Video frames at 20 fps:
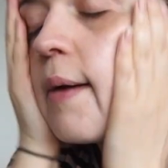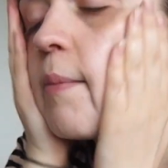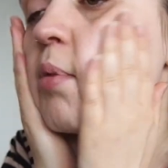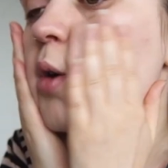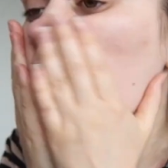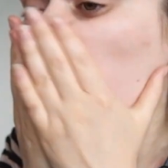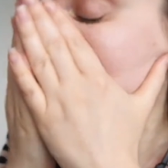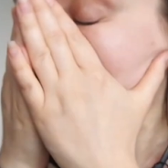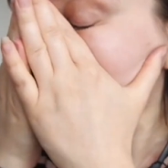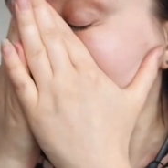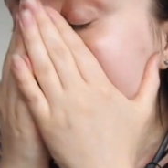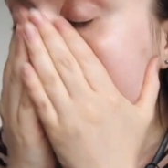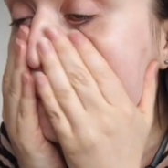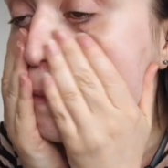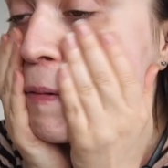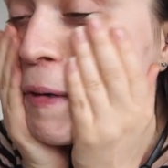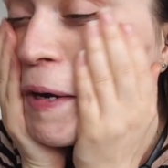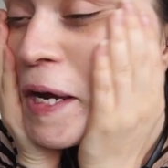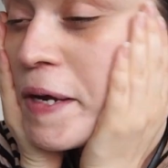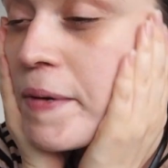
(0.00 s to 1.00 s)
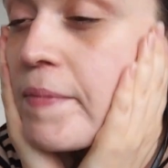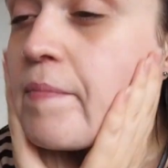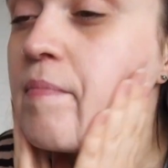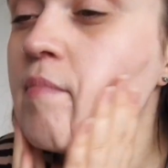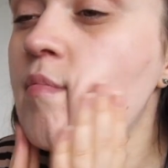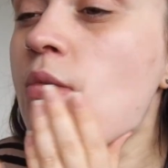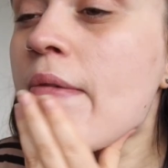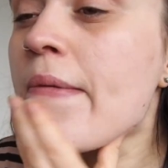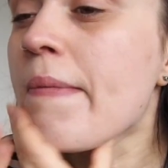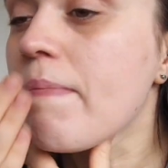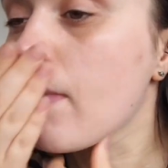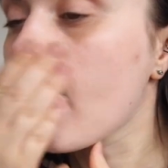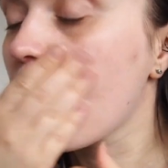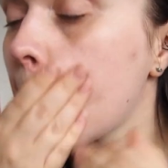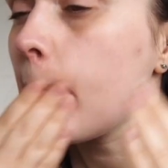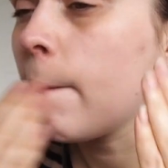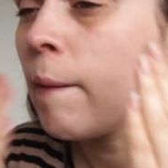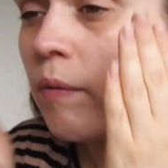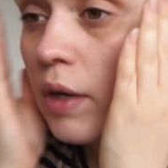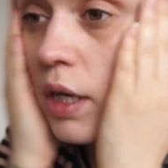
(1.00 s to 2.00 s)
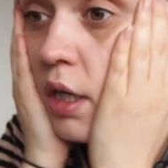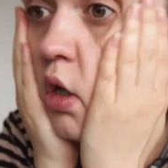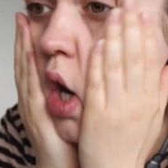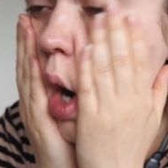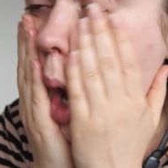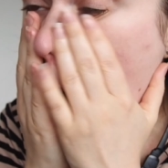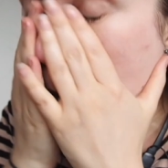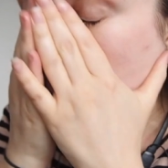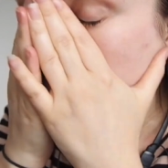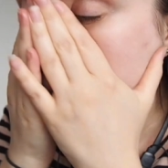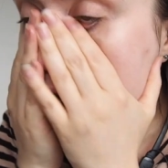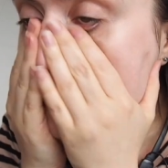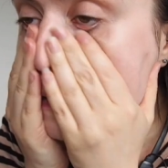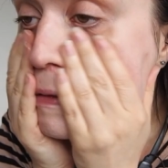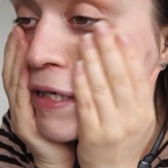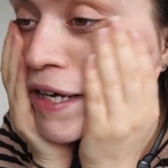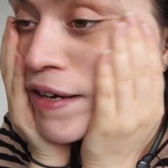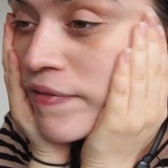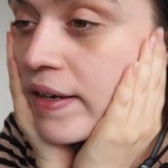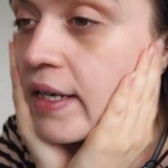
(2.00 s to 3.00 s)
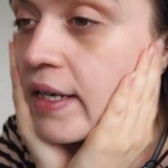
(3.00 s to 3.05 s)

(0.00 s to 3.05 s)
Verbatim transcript: Light Priming Water. I really do like this stuff